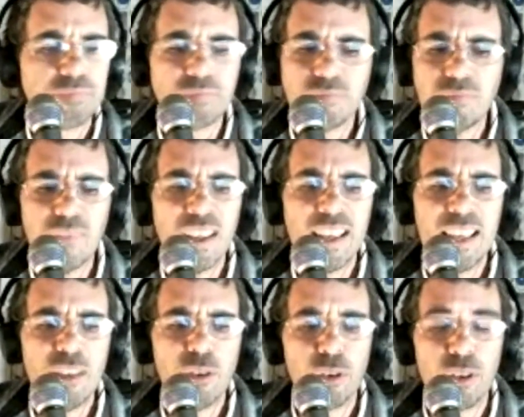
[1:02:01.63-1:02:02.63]
either
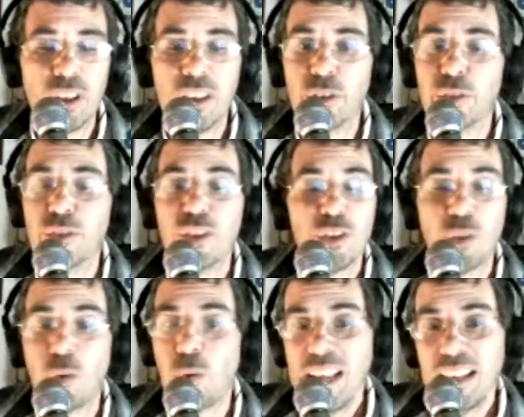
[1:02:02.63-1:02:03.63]
just quit
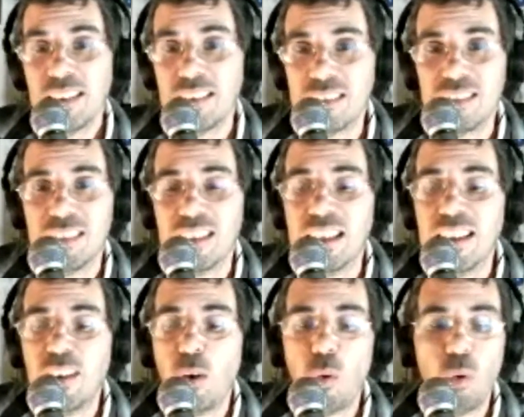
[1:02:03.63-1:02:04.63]

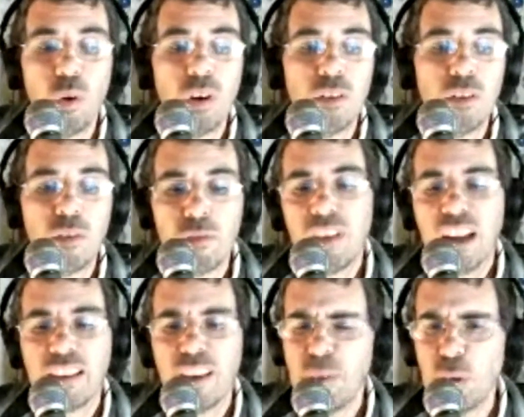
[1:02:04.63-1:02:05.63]
or give it a
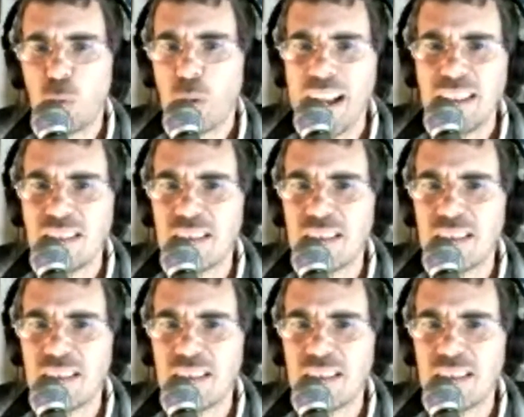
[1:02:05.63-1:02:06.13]
rest.